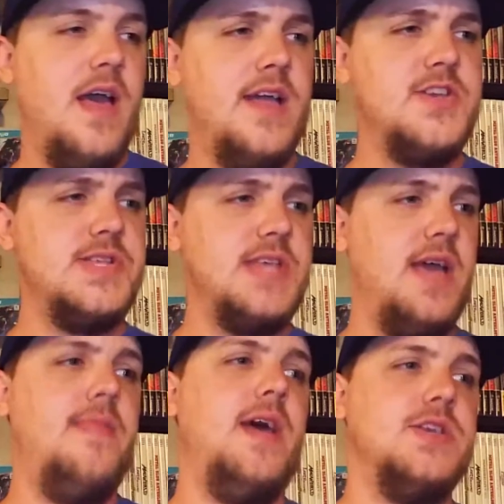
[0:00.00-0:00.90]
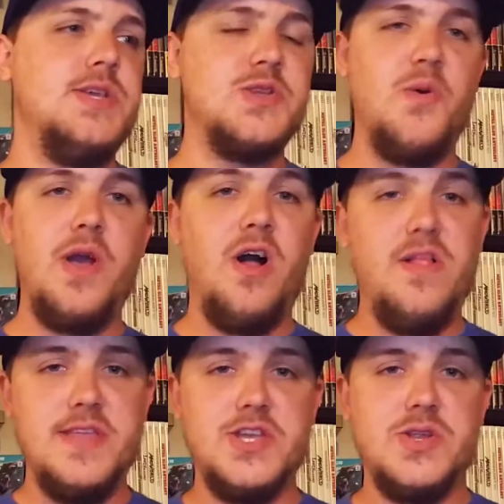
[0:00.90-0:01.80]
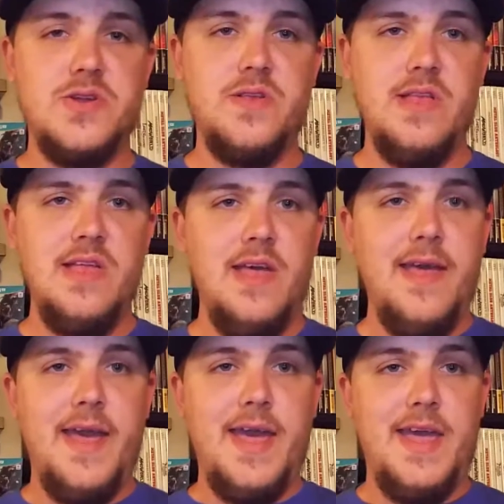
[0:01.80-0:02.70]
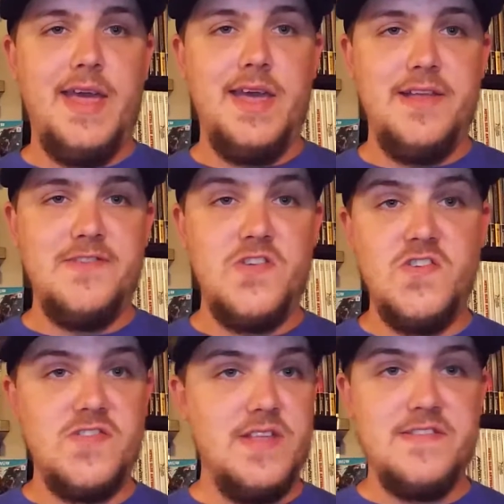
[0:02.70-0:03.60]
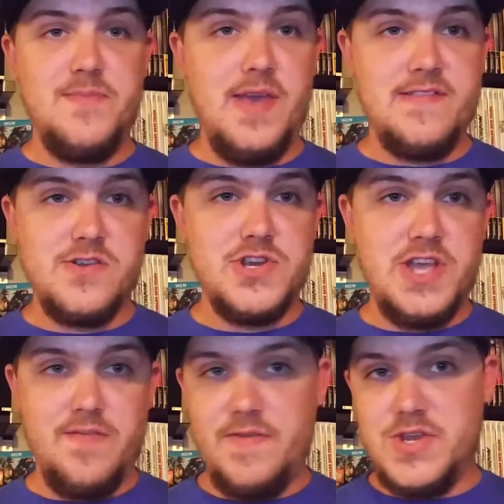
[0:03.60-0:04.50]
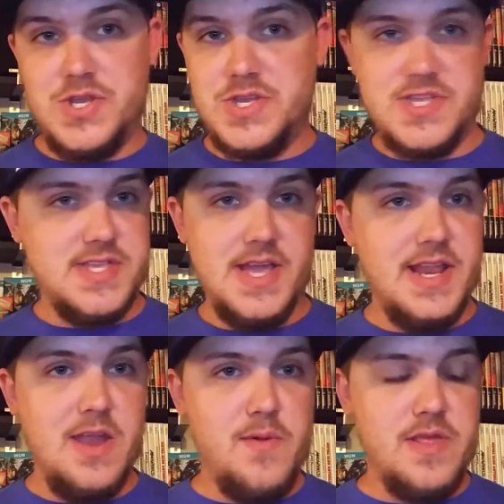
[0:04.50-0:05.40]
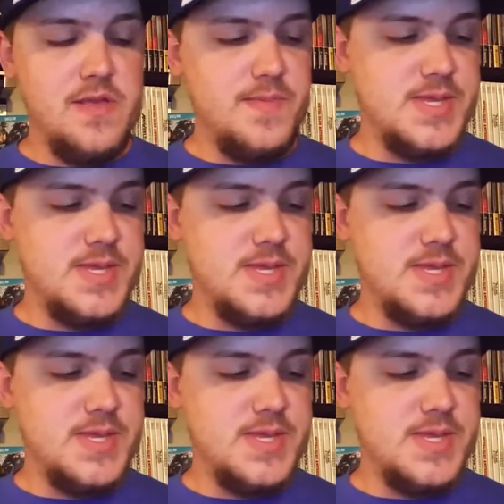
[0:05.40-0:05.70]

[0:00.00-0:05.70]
And she said that she's going all digital and she just needs space on her shelf and she just decided to get rid of them.